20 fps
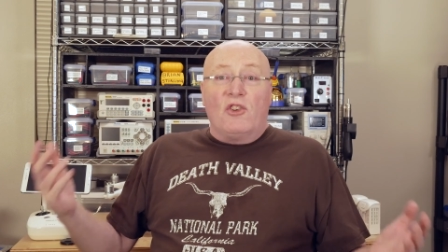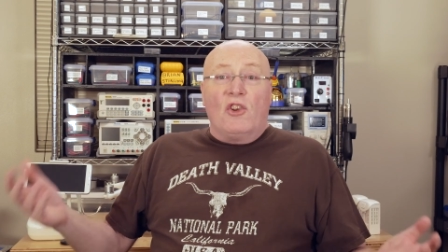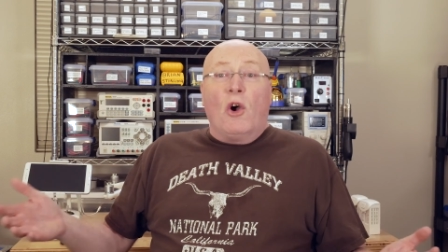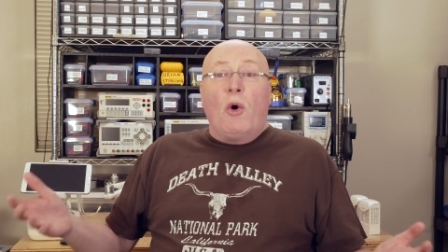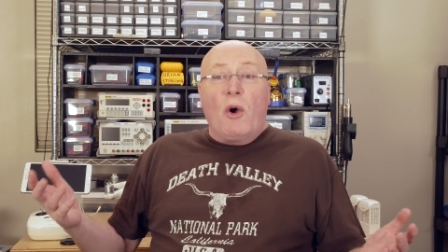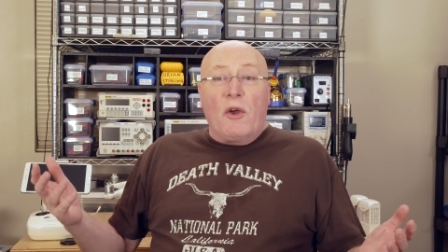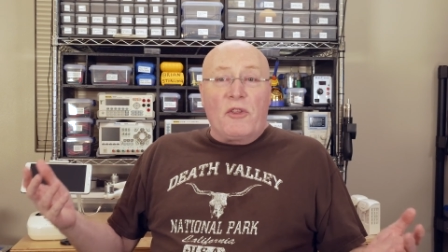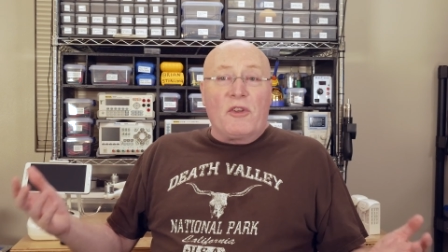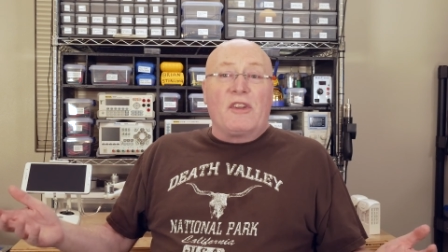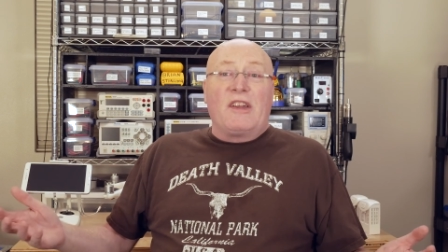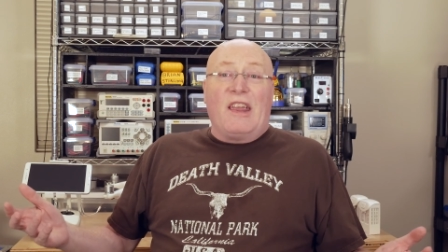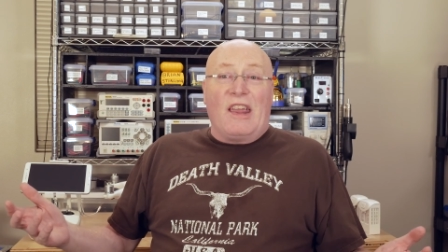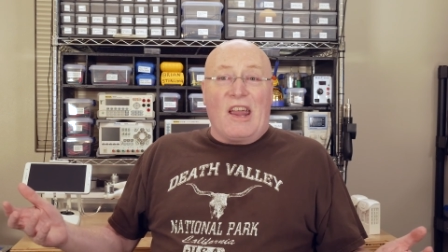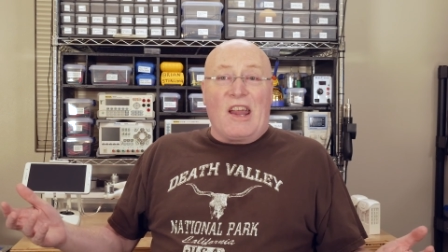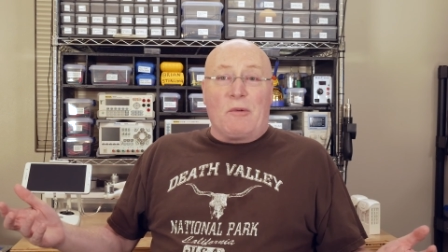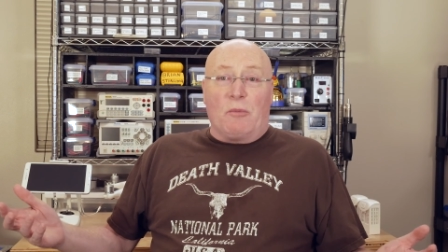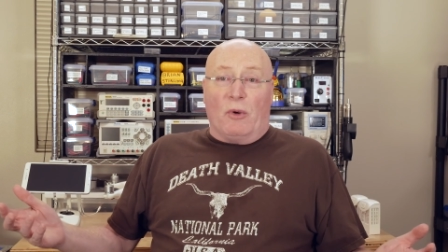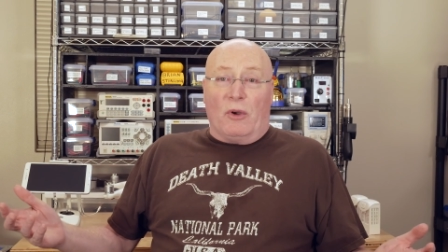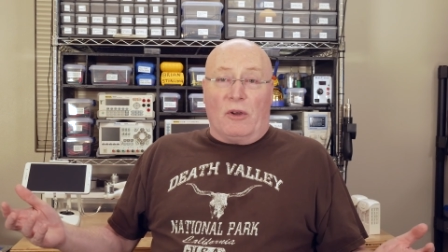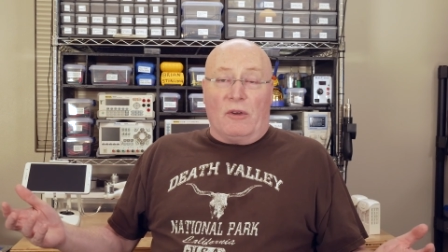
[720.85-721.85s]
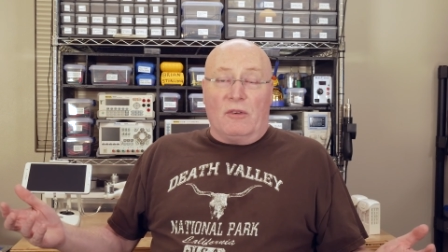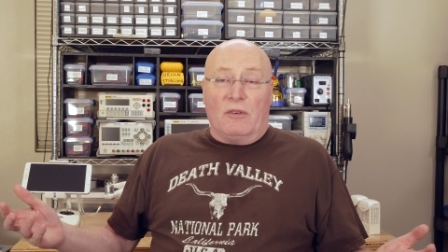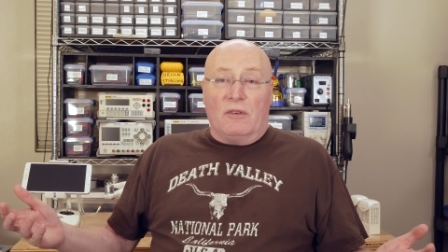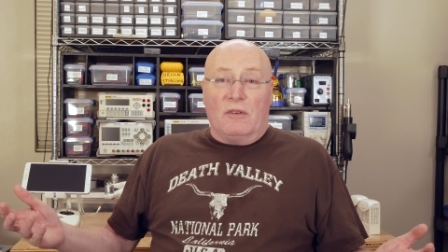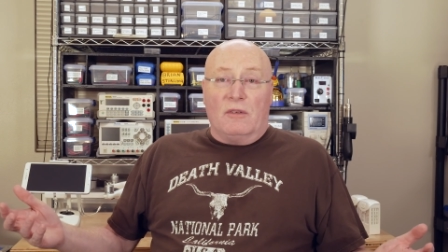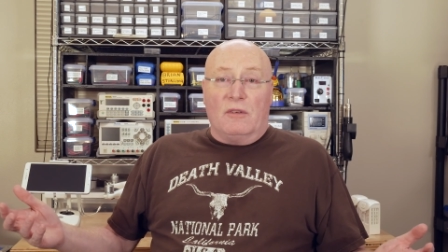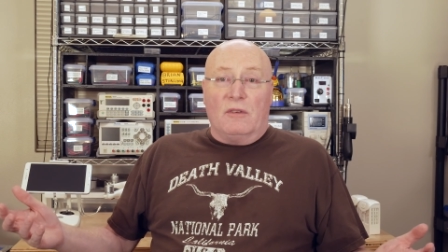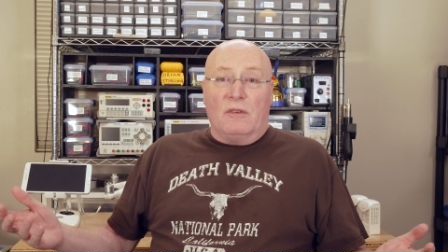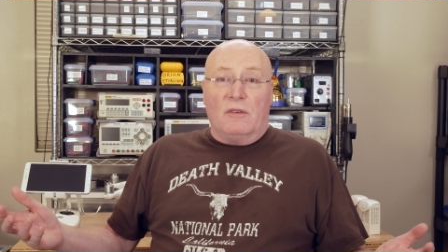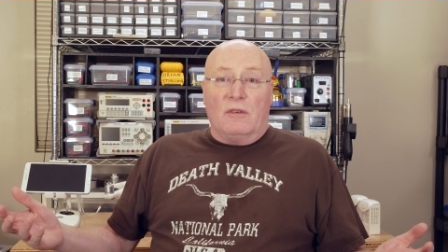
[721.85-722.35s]
no other camera
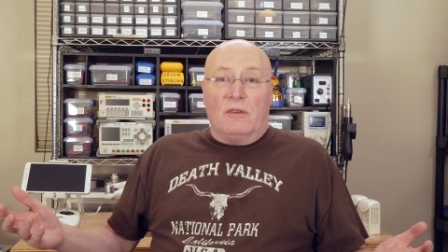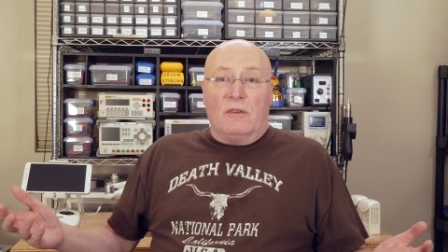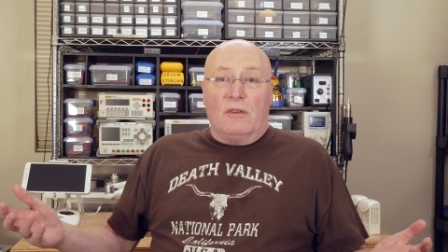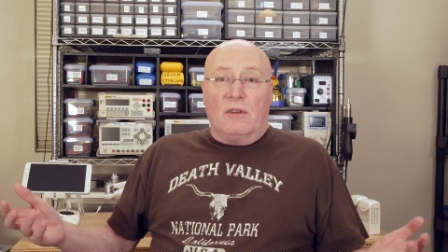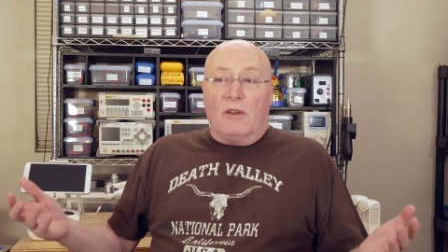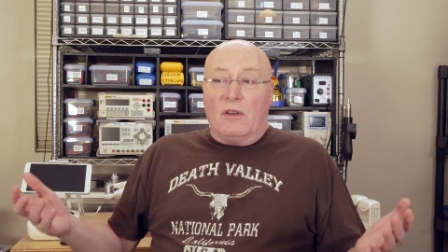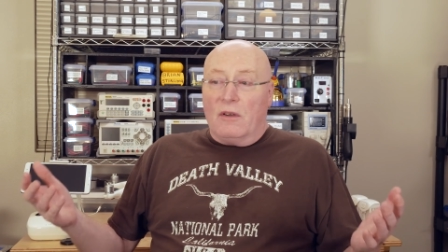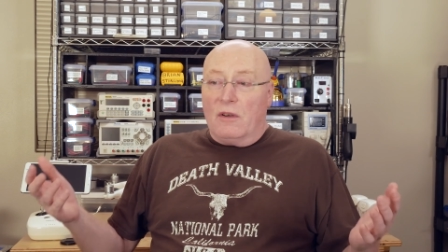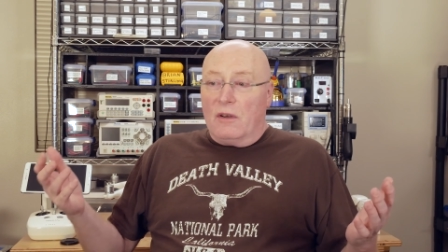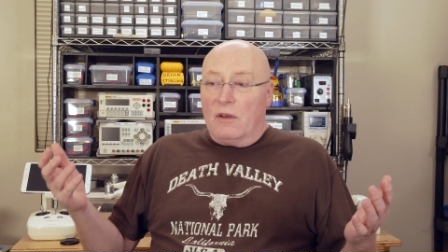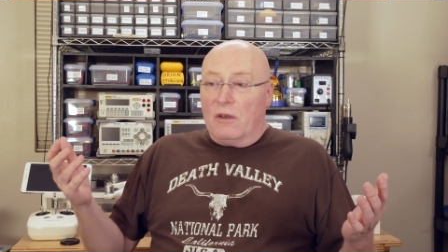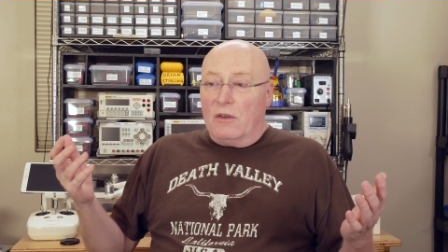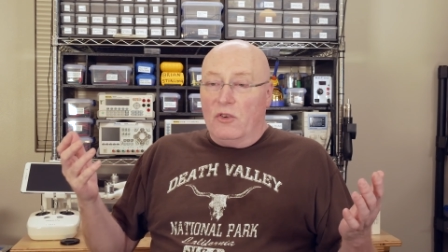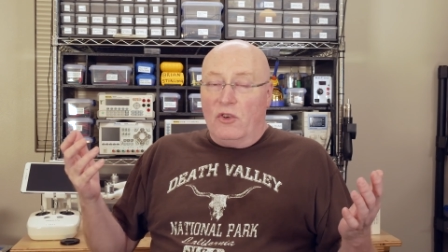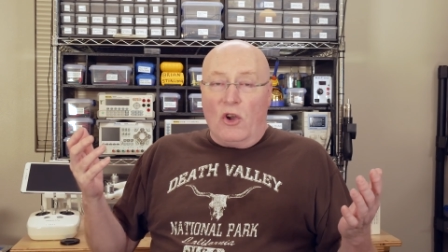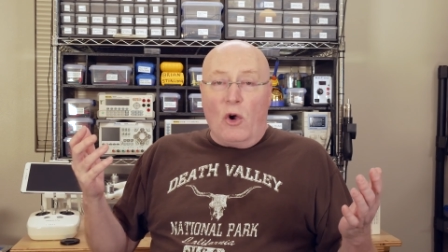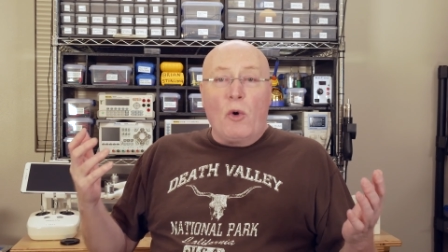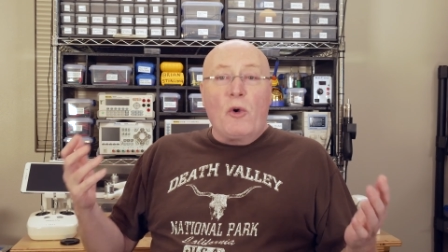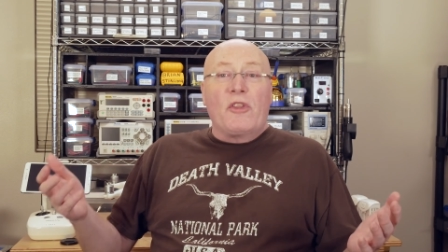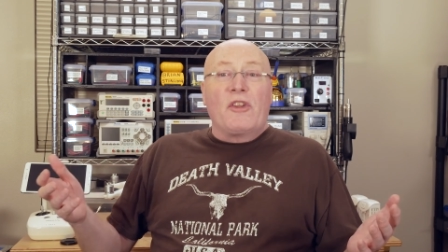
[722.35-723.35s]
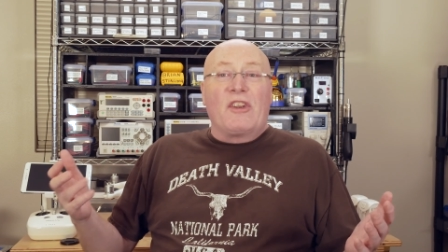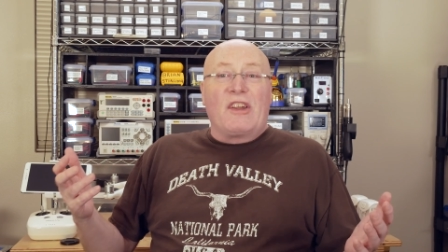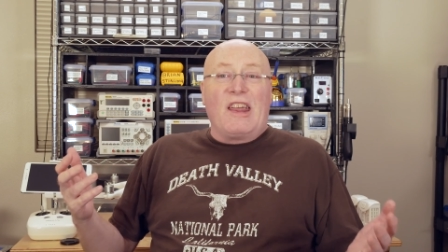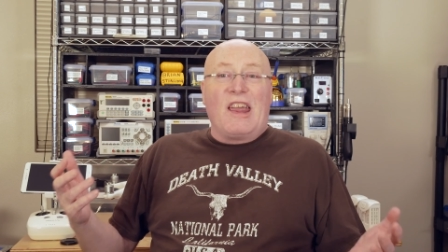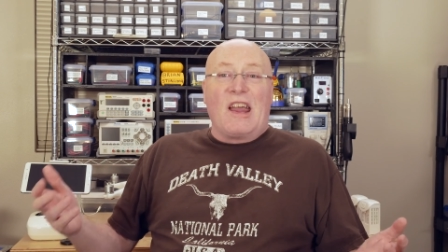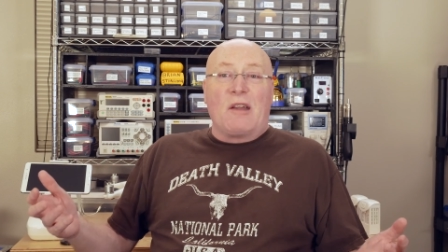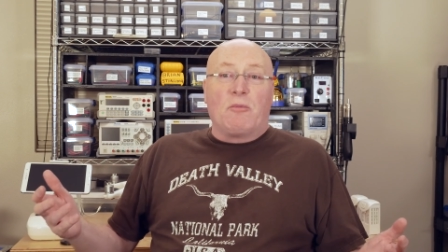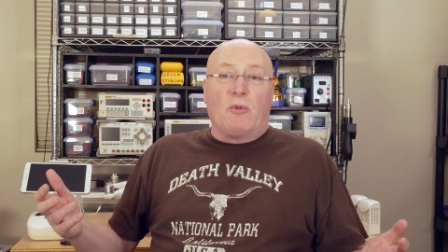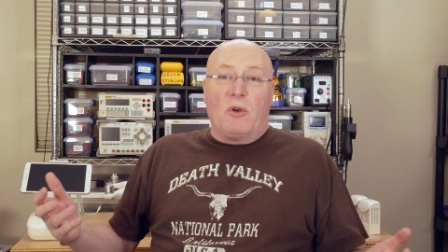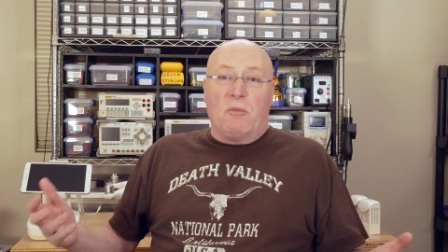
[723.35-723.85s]

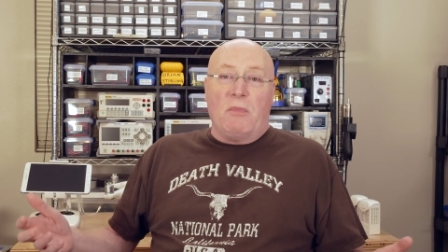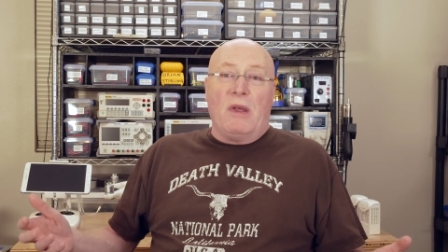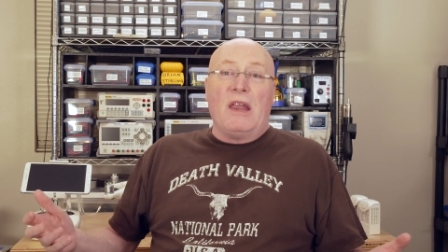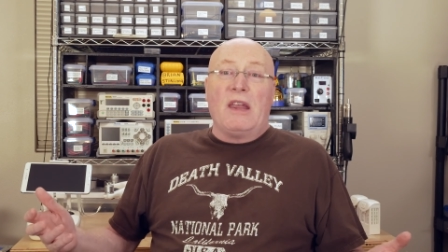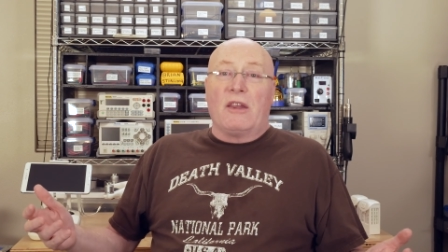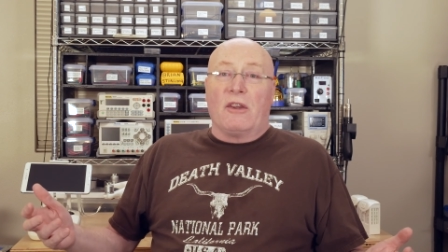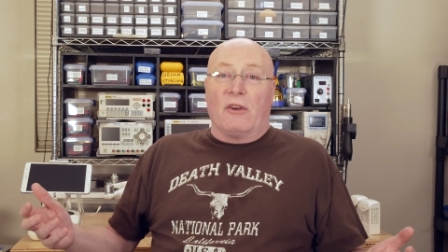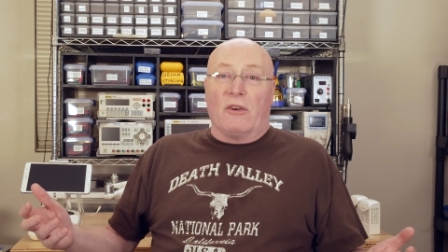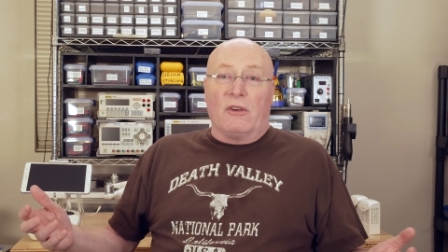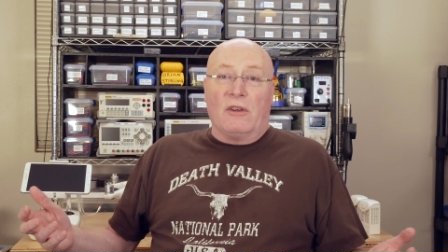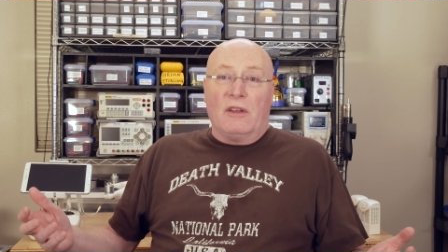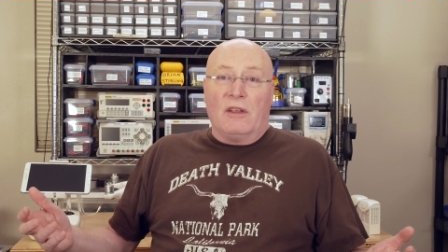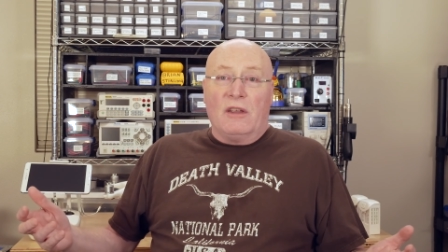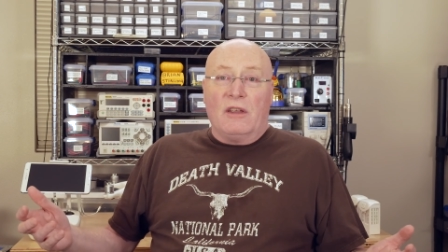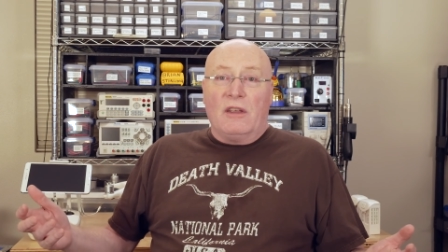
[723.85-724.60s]
maker,